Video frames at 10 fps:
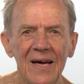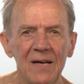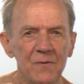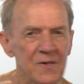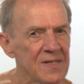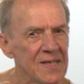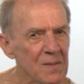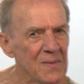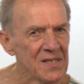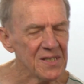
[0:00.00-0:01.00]
and for
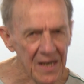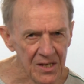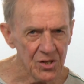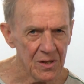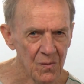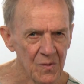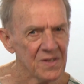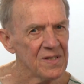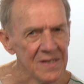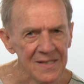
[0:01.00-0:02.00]
segmentation
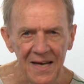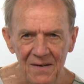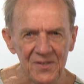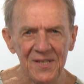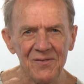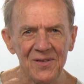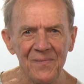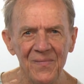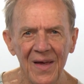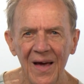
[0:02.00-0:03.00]
was 6 out of 7.
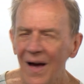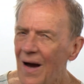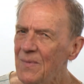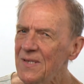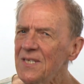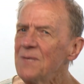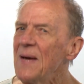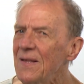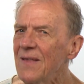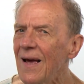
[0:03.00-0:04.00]
This
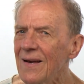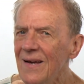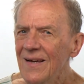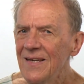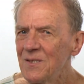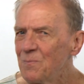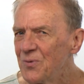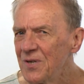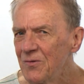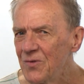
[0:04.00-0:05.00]
meant that his
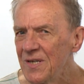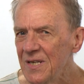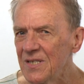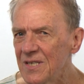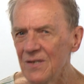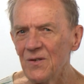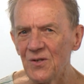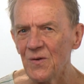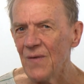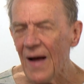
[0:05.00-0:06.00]
pre-reading
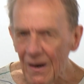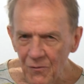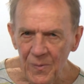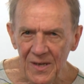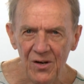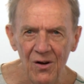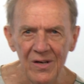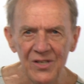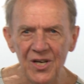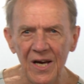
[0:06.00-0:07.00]
skills of alphabet
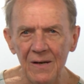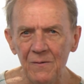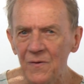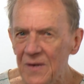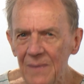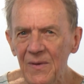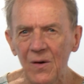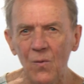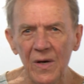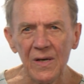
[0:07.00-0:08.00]
knowledge and
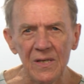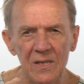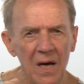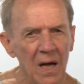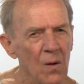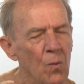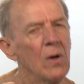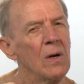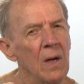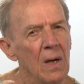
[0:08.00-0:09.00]
phonemic awareness
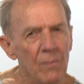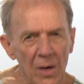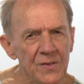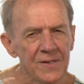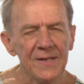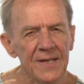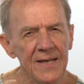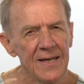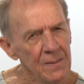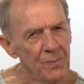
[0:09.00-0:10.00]
were mostly
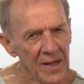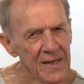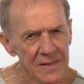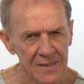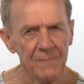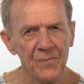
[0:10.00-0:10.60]
in place,